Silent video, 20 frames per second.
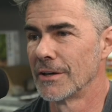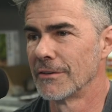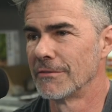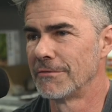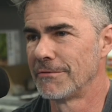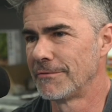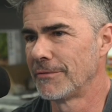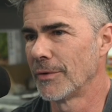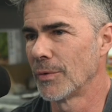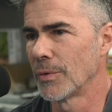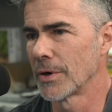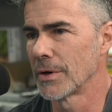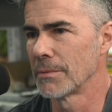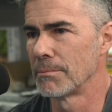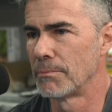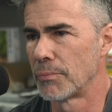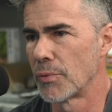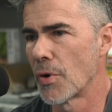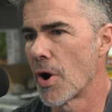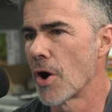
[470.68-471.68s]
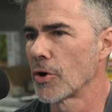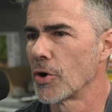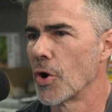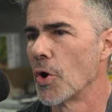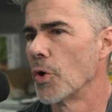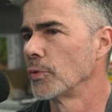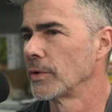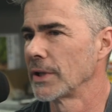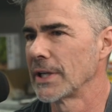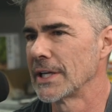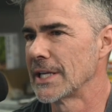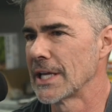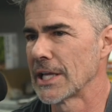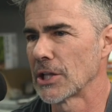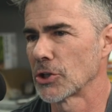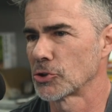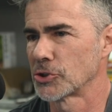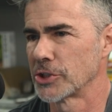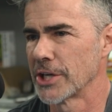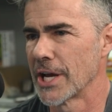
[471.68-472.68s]
Ford Bronco only
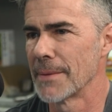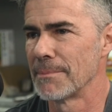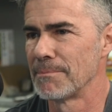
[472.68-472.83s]
dealership.